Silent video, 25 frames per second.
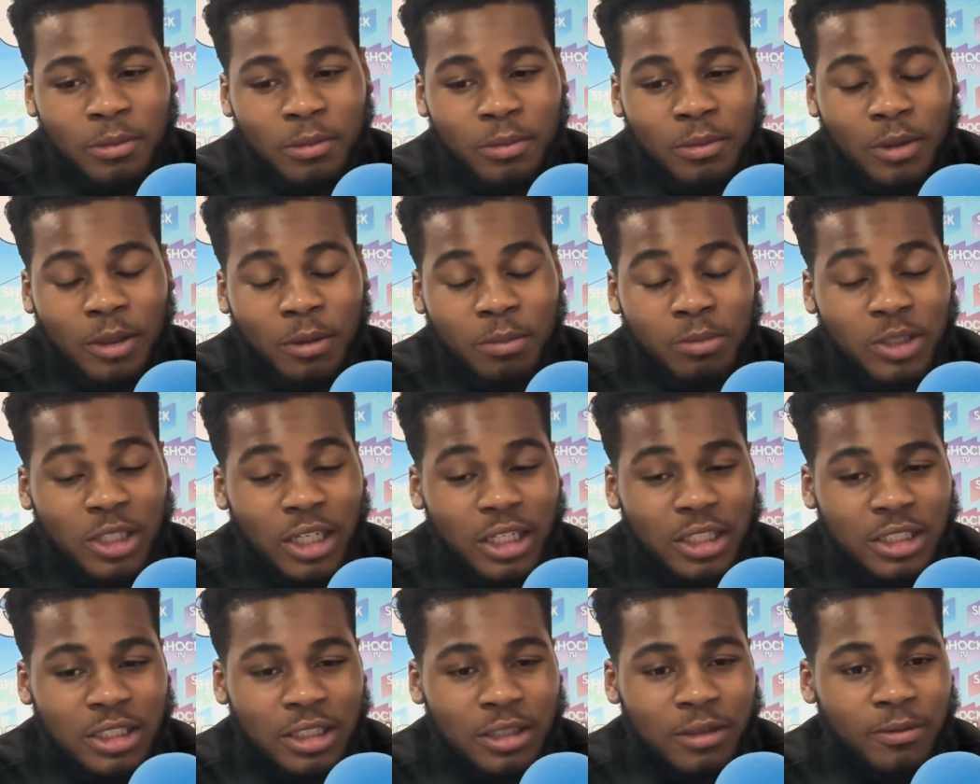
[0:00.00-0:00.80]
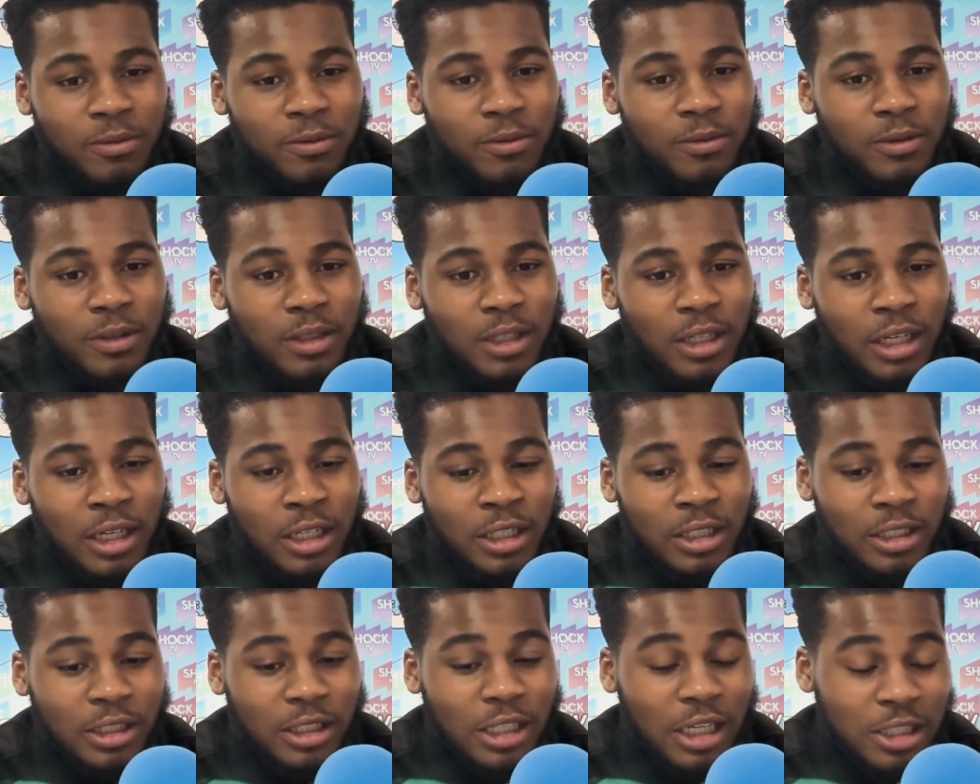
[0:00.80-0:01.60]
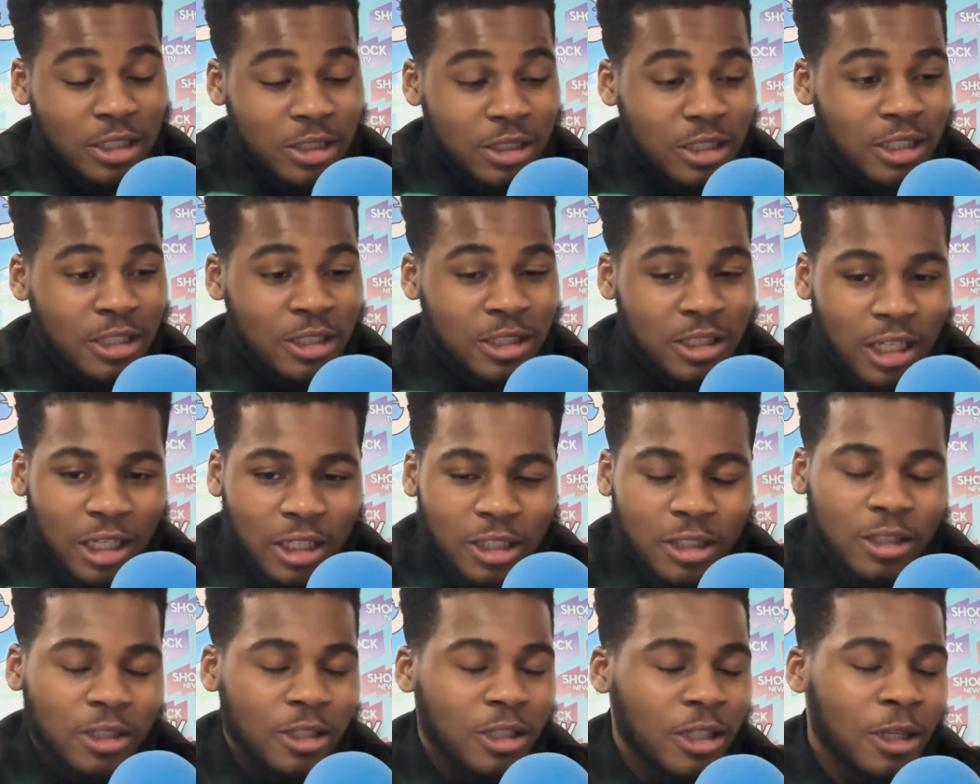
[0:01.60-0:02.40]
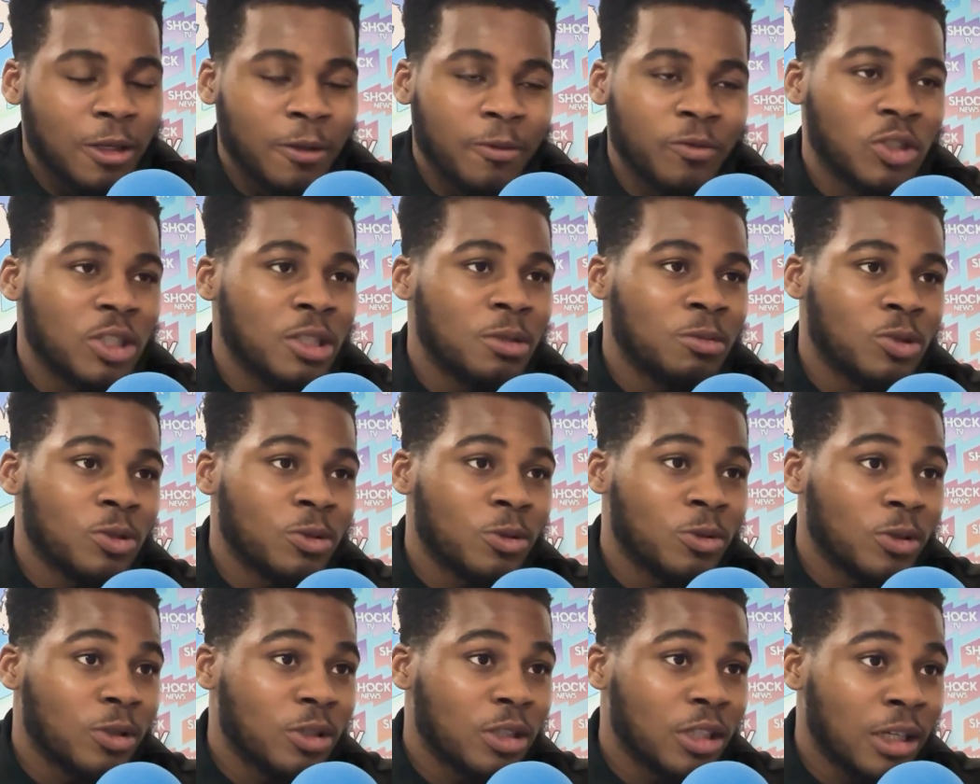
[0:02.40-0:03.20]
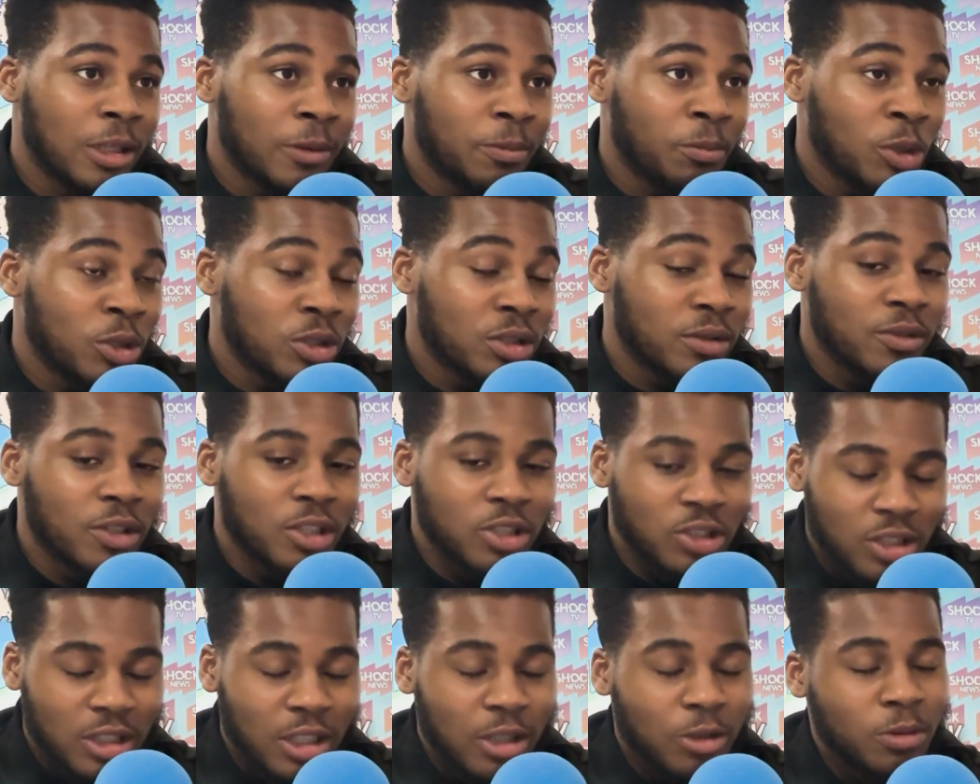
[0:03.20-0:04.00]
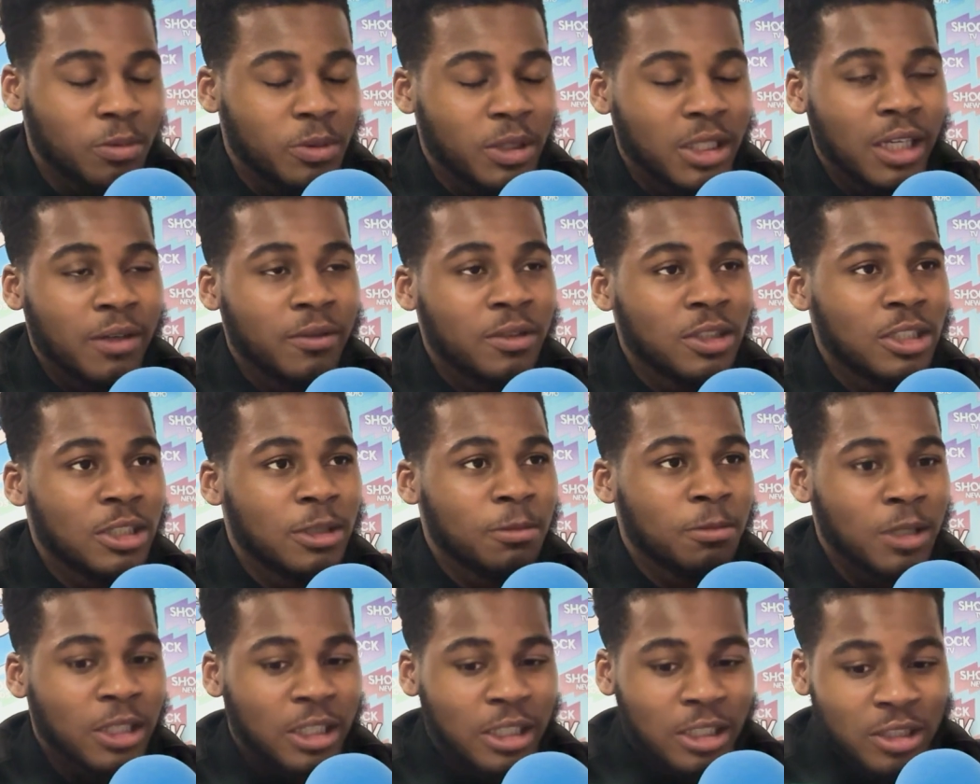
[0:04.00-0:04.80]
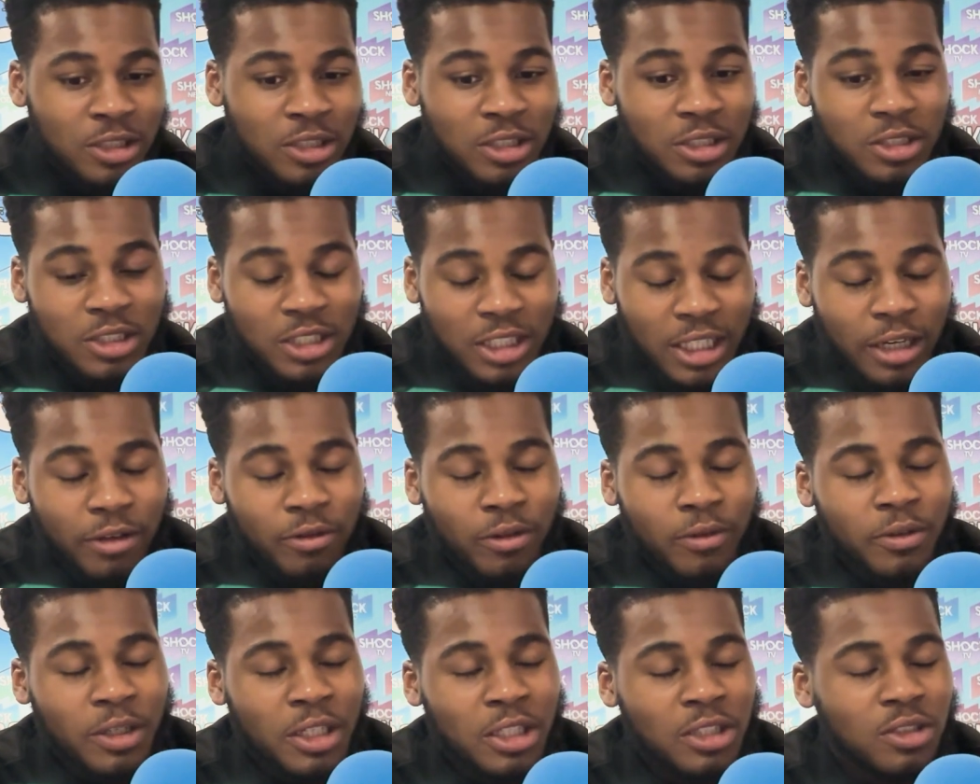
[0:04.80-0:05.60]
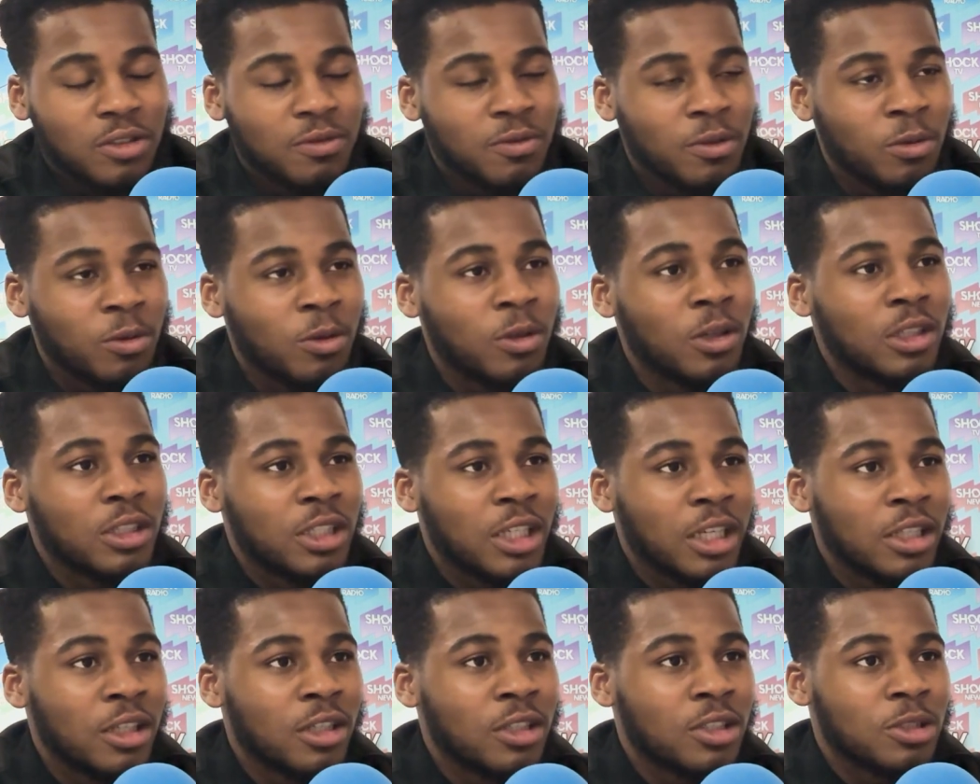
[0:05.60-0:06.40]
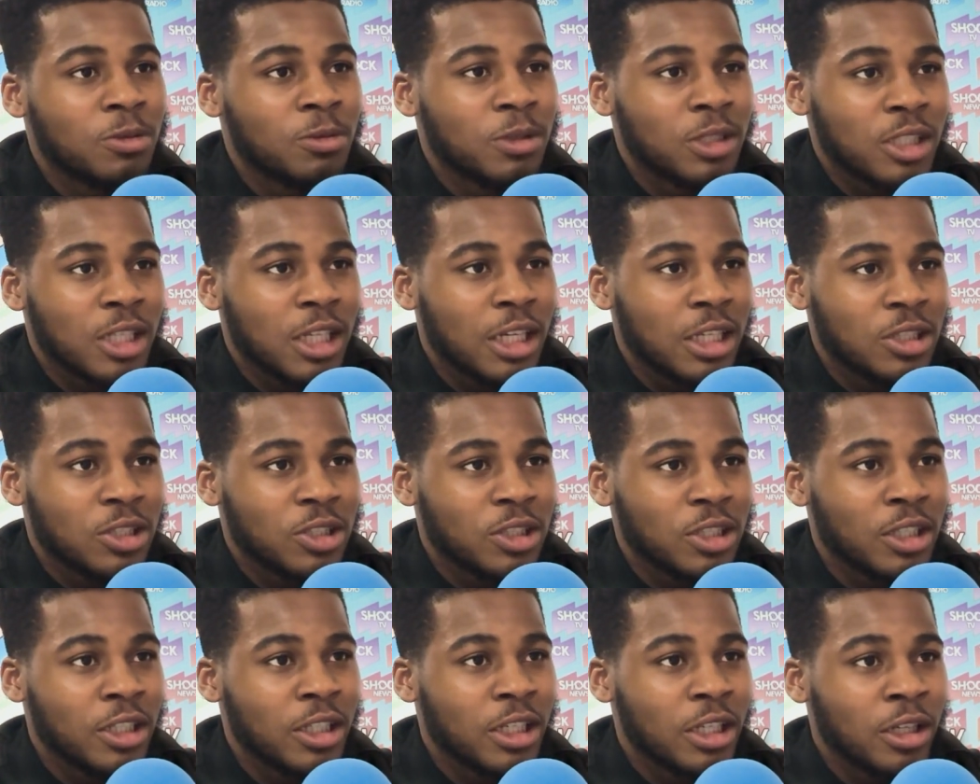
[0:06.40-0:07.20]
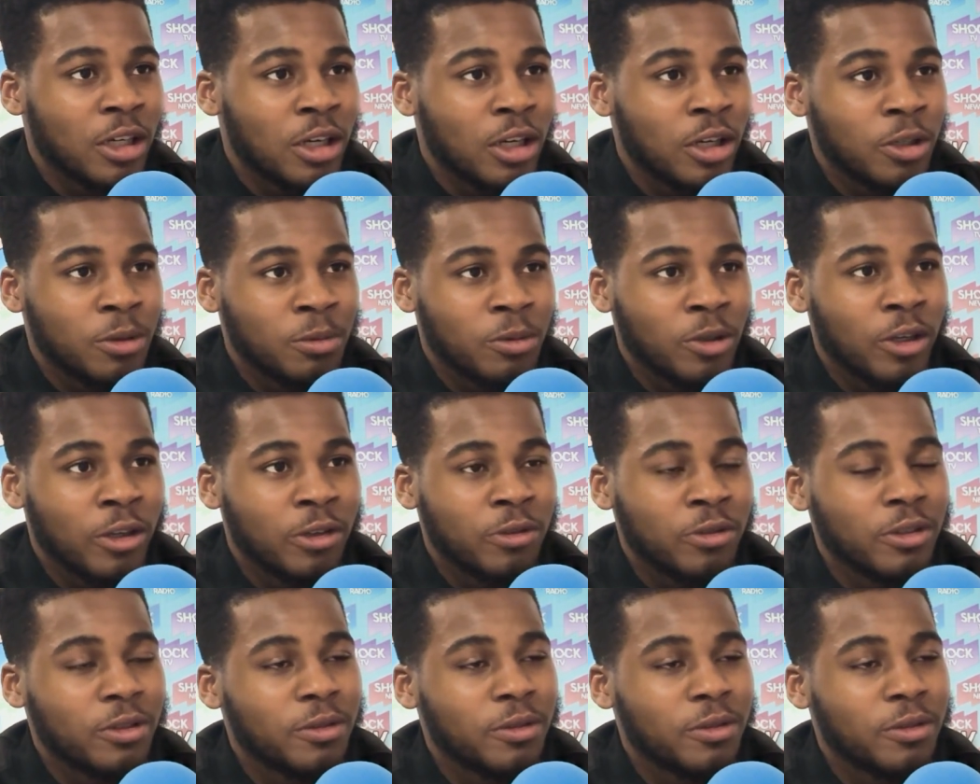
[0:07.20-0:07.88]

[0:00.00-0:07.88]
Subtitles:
objective, and that's exactly the kind of team talk and motivation I will be giving to the players to get revenge for what they done to us last year in our home ground.